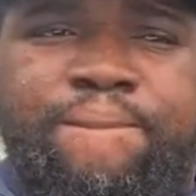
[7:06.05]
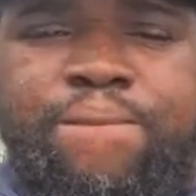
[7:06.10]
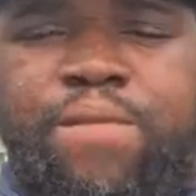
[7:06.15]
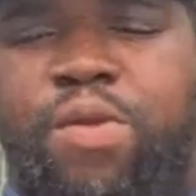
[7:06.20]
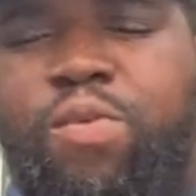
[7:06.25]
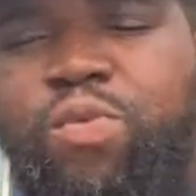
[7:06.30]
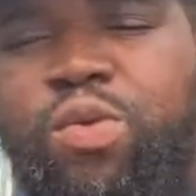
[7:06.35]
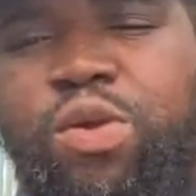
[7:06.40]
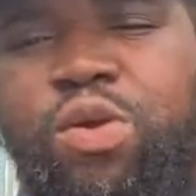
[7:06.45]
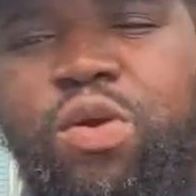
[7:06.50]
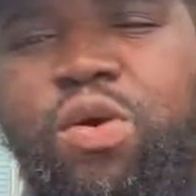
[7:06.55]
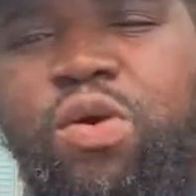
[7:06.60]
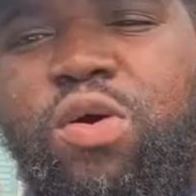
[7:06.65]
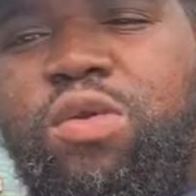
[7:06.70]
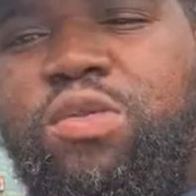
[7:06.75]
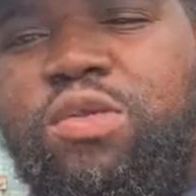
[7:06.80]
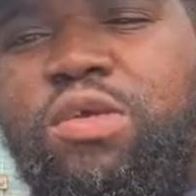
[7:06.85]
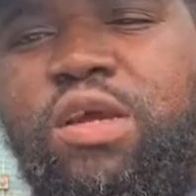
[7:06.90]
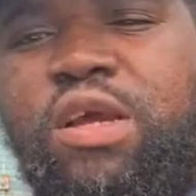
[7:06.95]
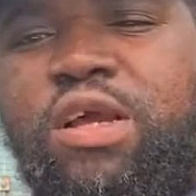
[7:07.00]
if we go
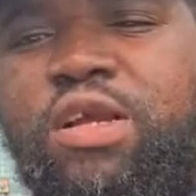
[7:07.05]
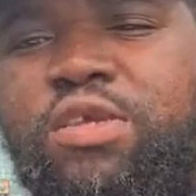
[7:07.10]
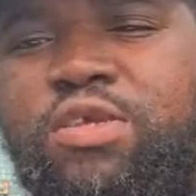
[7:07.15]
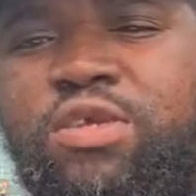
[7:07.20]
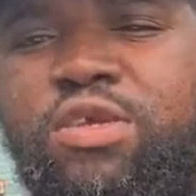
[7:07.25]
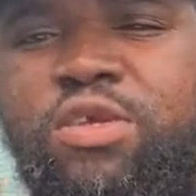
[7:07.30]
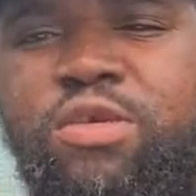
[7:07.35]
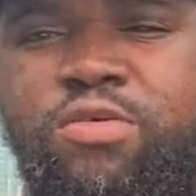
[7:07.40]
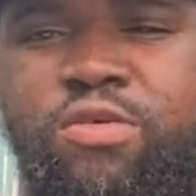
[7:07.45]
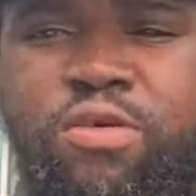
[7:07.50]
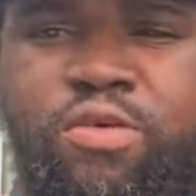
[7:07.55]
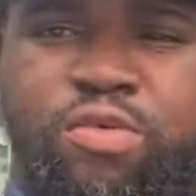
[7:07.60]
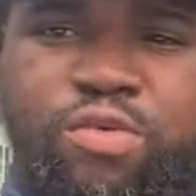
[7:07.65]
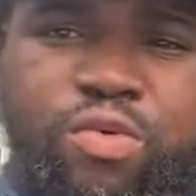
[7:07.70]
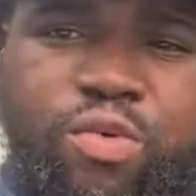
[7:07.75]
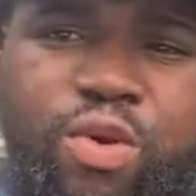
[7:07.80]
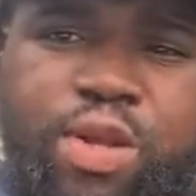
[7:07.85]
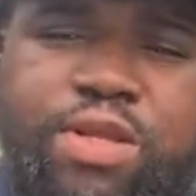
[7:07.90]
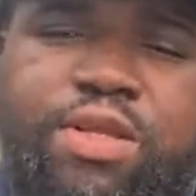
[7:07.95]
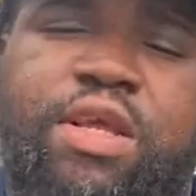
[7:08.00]
on there as
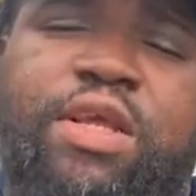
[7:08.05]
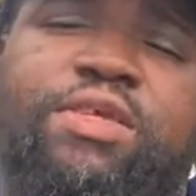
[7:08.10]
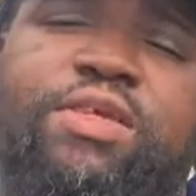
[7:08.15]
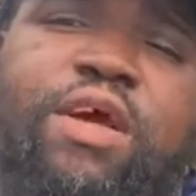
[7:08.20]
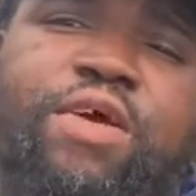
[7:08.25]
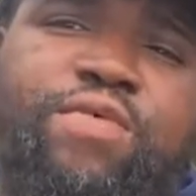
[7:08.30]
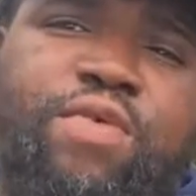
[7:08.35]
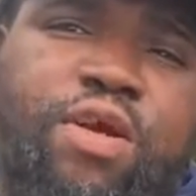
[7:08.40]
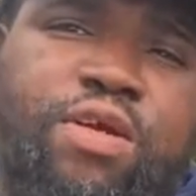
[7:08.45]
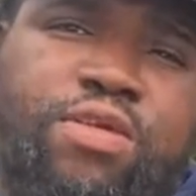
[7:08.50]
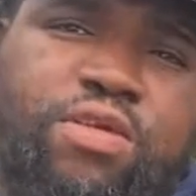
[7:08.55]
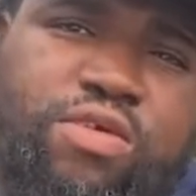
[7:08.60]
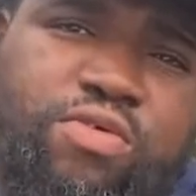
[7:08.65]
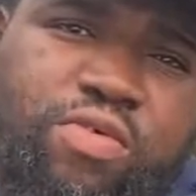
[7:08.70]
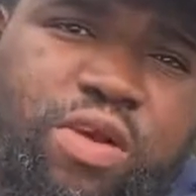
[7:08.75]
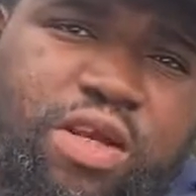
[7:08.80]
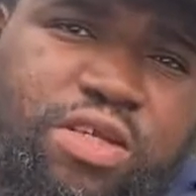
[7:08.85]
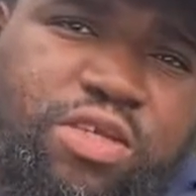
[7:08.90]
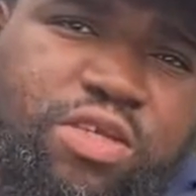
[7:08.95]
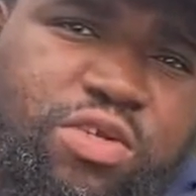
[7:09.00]
our
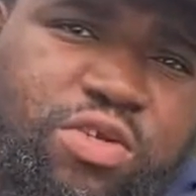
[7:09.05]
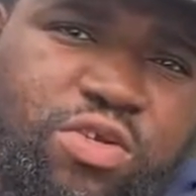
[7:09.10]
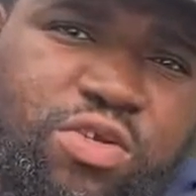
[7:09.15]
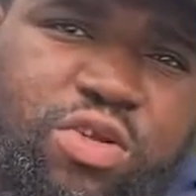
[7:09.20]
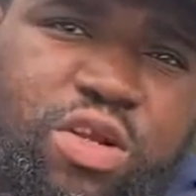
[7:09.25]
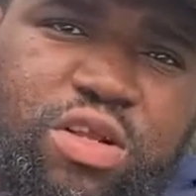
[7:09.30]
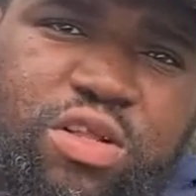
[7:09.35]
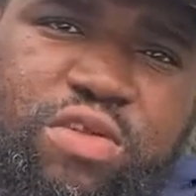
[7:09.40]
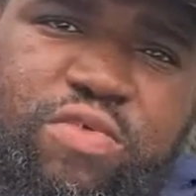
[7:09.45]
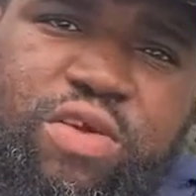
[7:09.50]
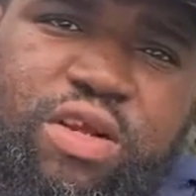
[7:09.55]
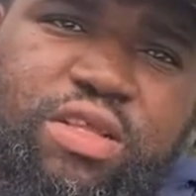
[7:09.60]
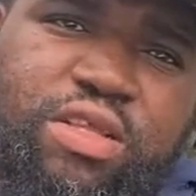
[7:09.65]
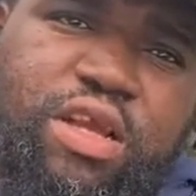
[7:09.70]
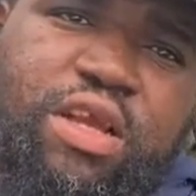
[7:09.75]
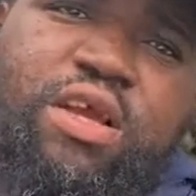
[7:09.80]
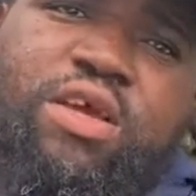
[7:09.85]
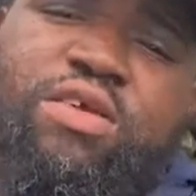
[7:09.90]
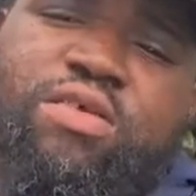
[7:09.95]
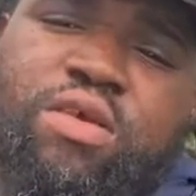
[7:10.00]
roster constructed right
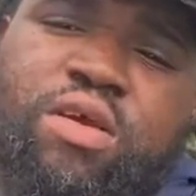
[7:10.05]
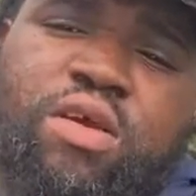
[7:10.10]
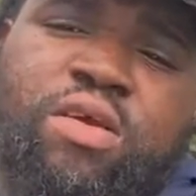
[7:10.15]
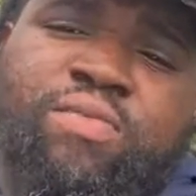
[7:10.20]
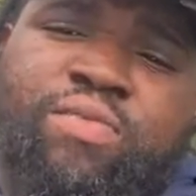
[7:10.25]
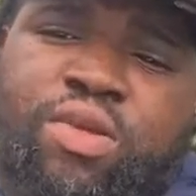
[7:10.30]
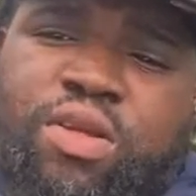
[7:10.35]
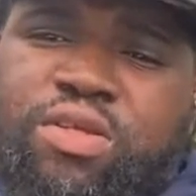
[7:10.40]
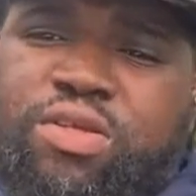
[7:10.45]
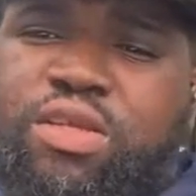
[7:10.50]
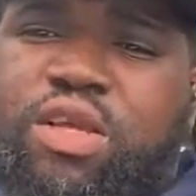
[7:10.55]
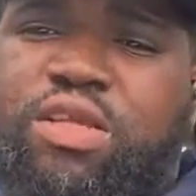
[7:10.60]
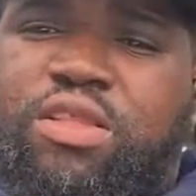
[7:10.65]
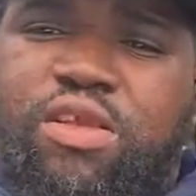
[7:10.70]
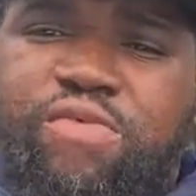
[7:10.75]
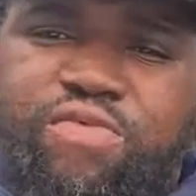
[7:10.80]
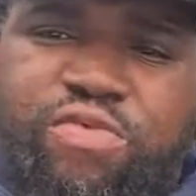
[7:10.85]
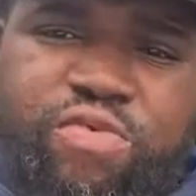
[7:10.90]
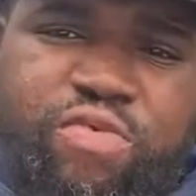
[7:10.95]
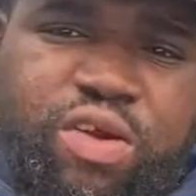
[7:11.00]
now, as they
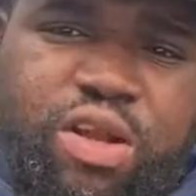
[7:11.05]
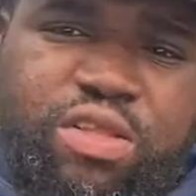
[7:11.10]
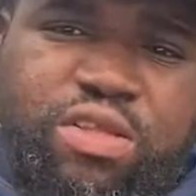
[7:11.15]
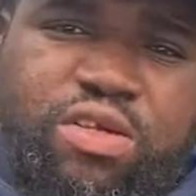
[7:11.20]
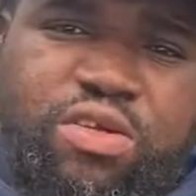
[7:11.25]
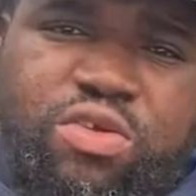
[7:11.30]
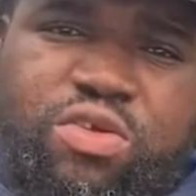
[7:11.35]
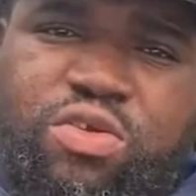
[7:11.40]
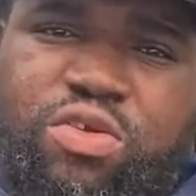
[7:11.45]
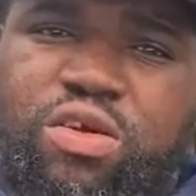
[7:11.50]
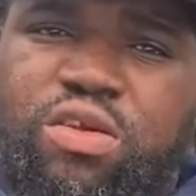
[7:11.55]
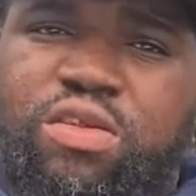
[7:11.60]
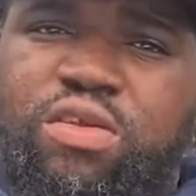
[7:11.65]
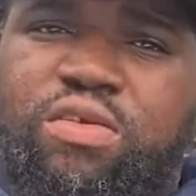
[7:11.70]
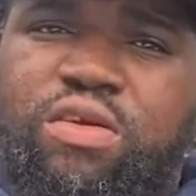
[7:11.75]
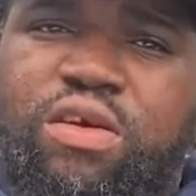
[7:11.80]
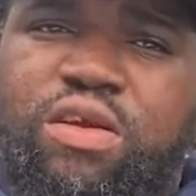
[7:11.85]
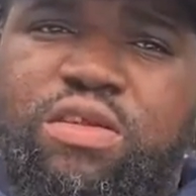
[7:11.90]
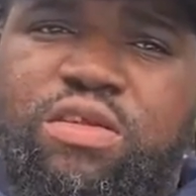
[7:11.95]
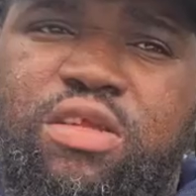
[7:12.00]
defensive roster constructed
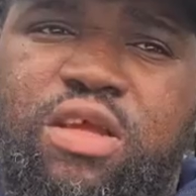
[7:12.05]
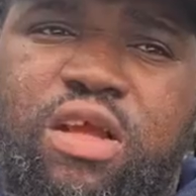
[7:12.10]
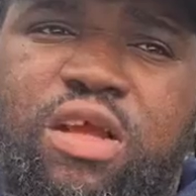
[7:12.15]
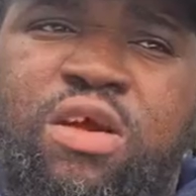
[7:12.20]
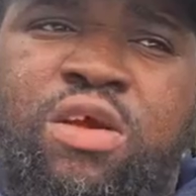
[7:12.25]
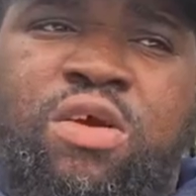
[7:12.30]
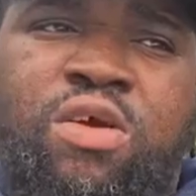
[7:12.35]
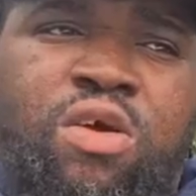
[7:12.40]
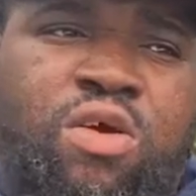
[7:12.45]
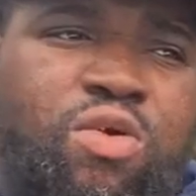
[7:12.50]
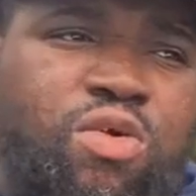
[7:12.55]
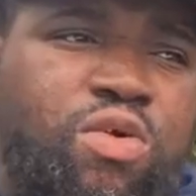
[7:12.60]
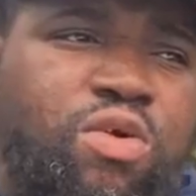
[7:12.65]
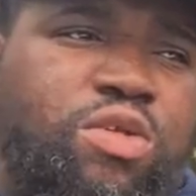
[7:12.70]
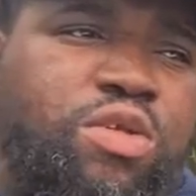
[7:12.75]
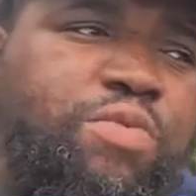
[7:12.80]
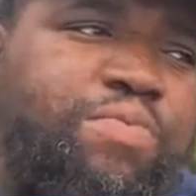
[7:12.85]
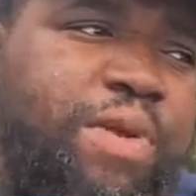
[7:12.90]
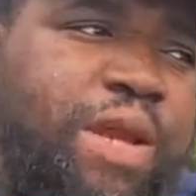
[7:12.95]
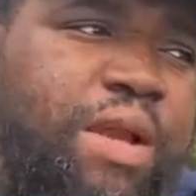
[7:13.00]
right now, of course
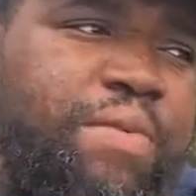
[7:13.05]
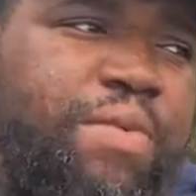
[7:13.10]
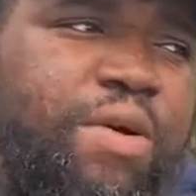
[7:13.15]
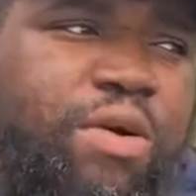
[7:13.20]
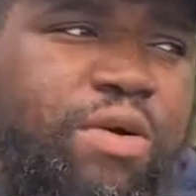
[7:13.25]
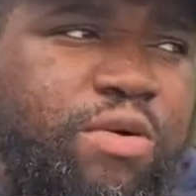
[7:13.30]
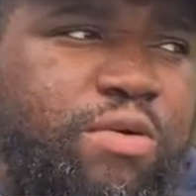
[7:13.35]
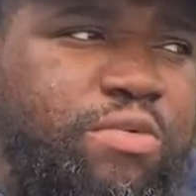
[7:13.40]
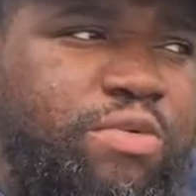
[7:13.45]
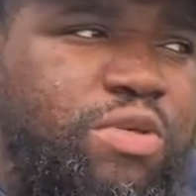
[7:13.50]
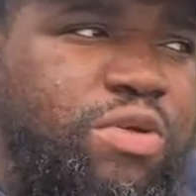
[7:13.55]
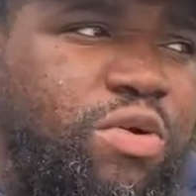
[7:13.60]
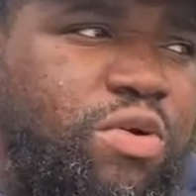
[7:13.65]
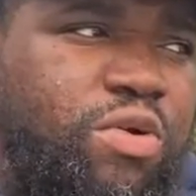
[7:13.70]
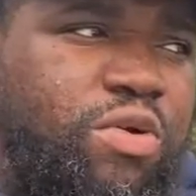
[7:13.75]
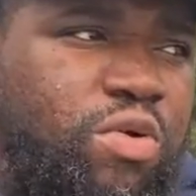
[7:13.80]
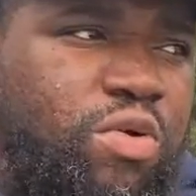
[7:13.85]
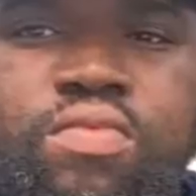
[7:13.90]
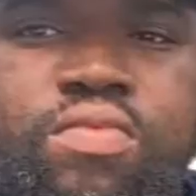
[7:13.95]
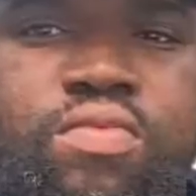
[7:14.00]
it's Pat Mahomes, so of
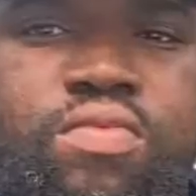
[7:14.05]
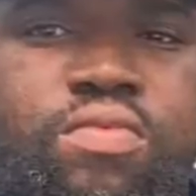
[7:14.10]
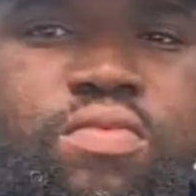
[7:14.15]
course,